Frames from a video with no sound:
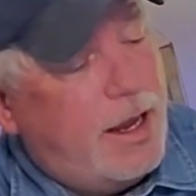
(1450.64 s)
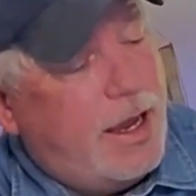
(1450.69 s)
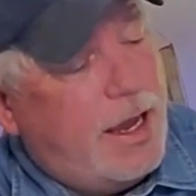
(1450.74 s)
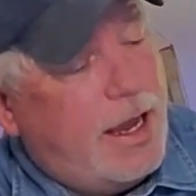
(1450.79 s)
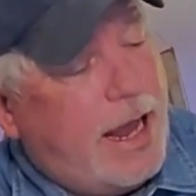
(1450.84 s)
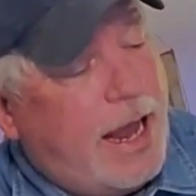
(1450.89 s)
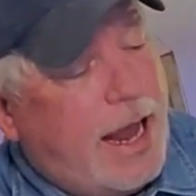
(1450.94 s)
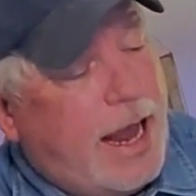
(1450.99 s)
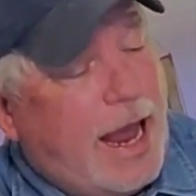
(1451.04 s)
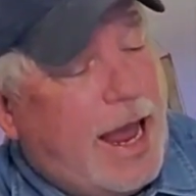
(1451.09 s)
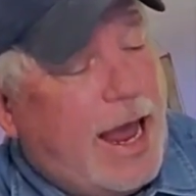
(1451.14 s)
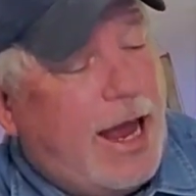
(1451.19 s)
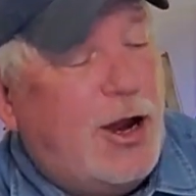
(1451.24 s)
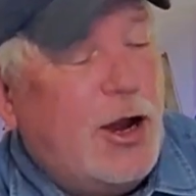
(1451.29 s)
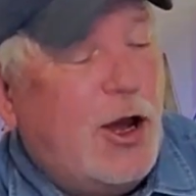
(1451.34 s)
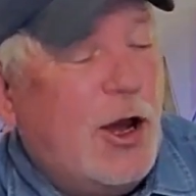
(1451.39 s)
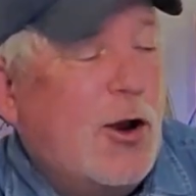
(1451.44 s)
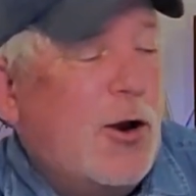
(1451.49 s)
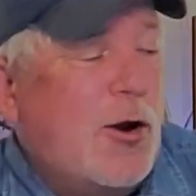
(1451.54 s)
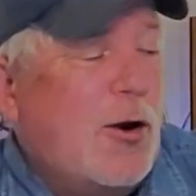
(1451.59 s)
And
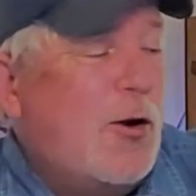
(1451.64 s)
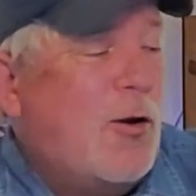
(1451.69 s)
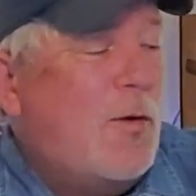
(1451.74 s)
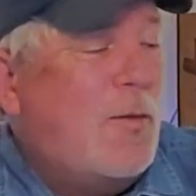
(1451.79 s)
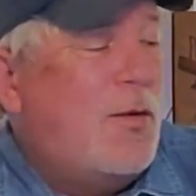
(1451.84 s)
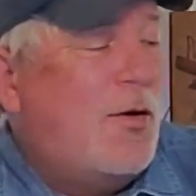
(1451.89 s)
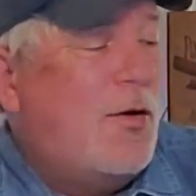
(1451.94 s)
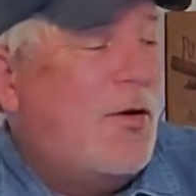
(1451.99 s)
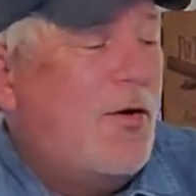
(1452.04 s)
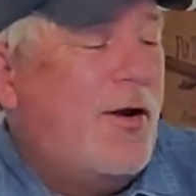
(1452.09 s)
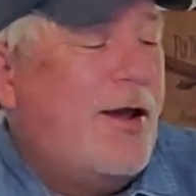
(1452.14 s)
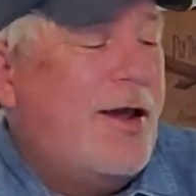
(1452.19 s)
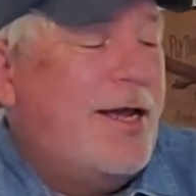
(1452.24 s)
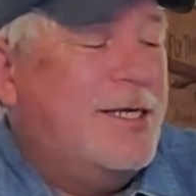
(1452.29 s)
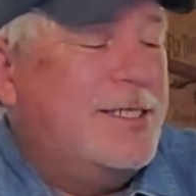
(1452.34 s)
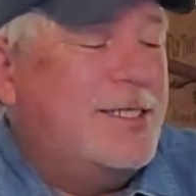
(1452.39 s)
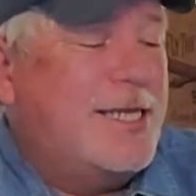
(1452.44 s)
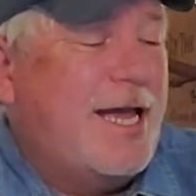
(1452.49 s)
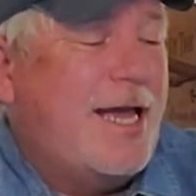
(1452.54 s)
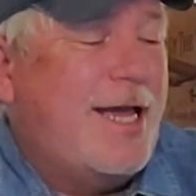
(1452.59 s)
oh boy,
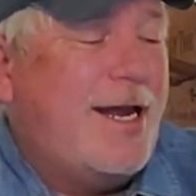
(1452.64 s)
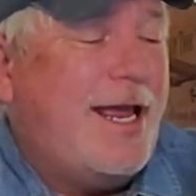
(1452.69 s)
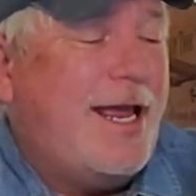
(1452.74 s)
is that